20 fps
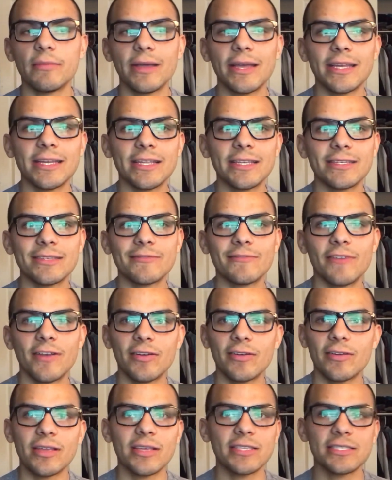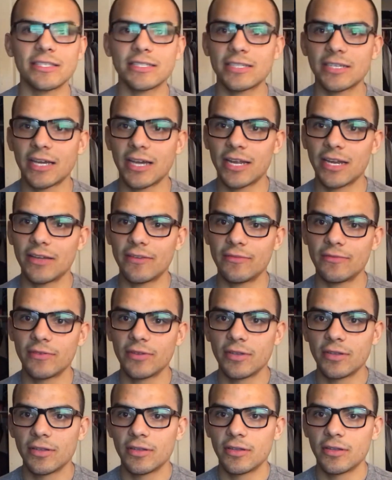it is very easy to kind of
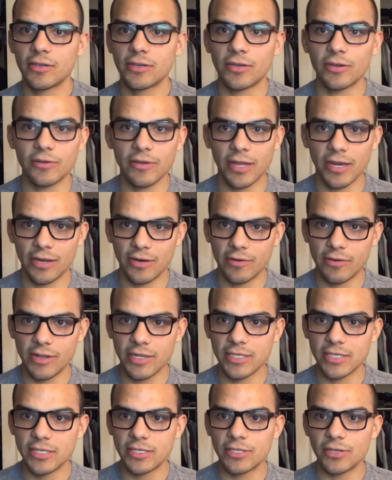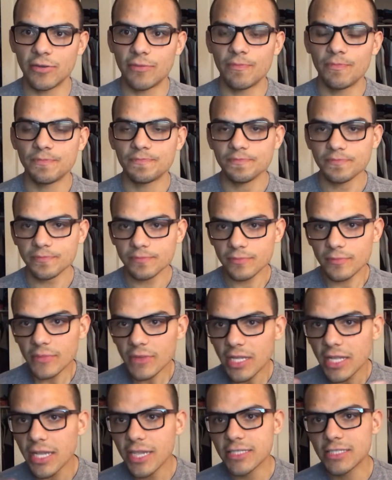go kind of crazy. So
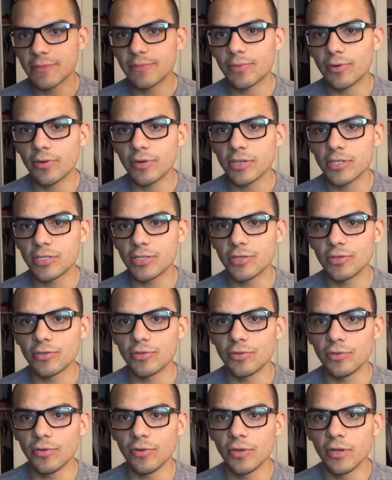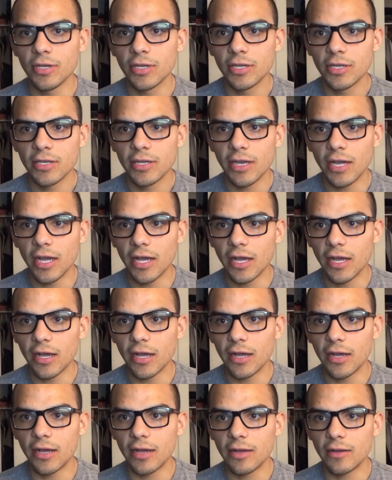it's important to
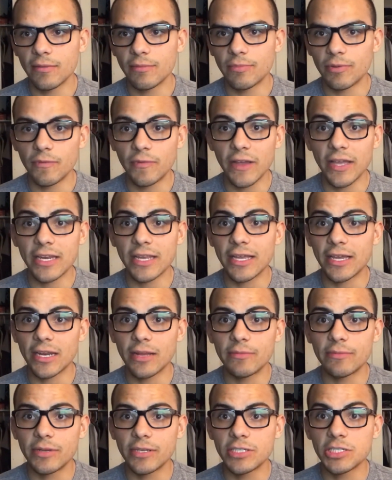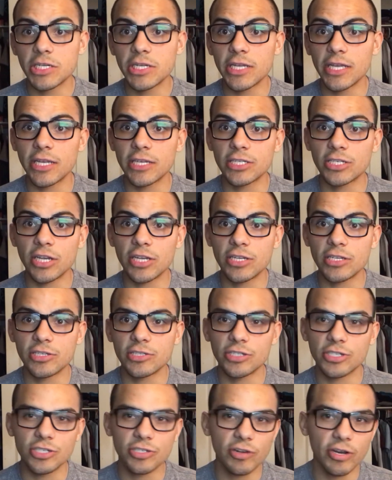prevent any kind of binge eating and trying
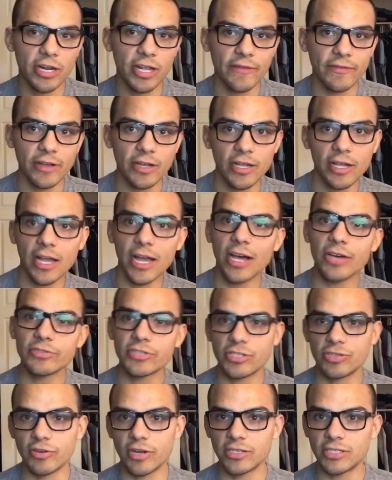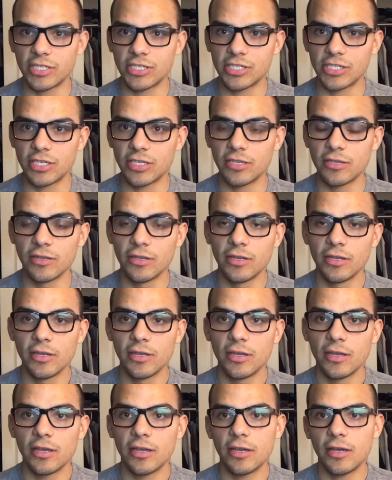to have a healthy transition.
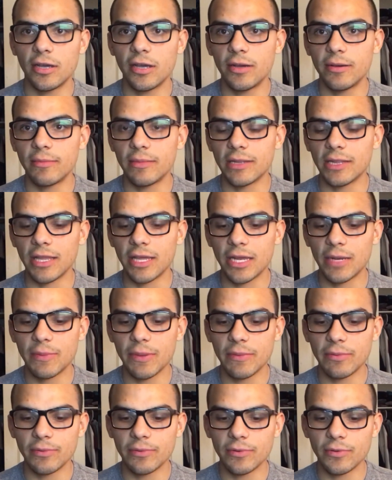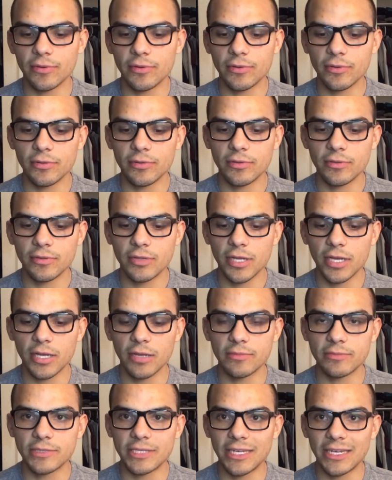A lot of people
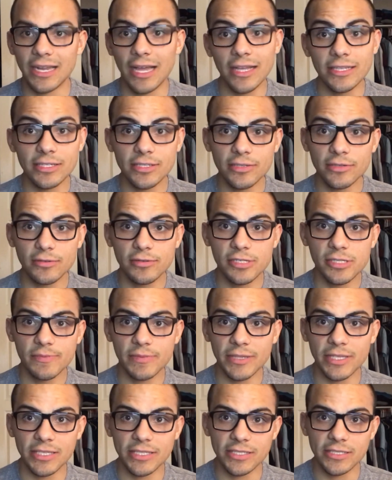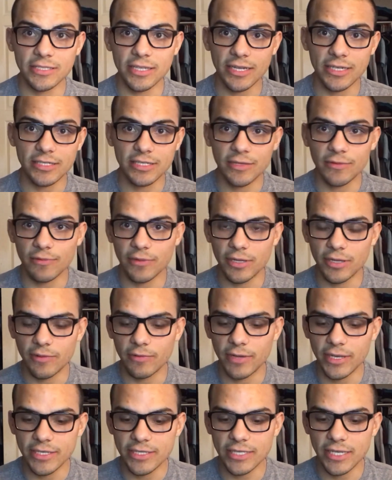tend not to do this, but this is actually one of the
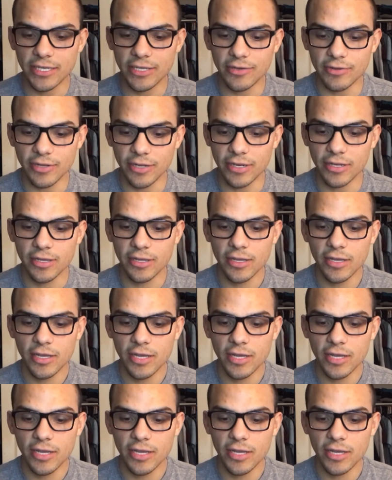ways that you could